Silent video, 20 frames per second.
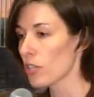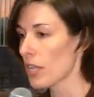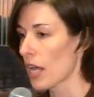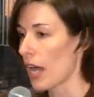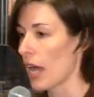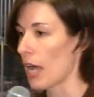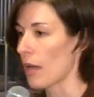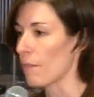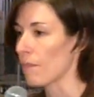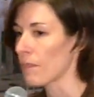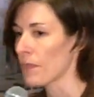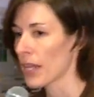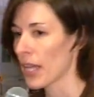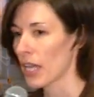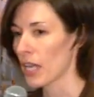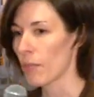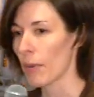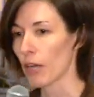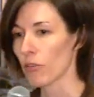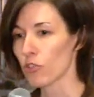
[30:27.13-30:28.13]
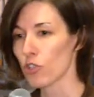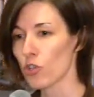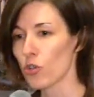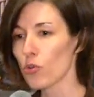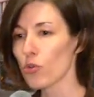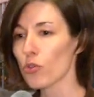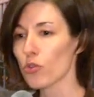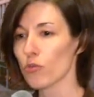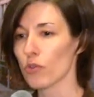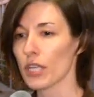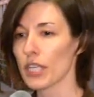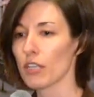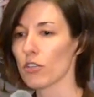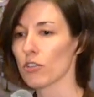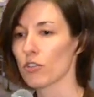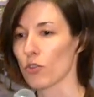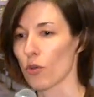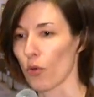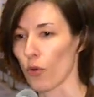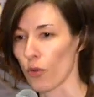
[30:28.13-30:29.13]
time at about two, three
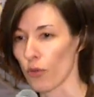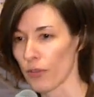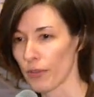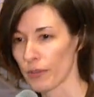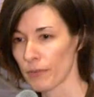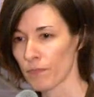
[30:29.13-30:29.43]
years old,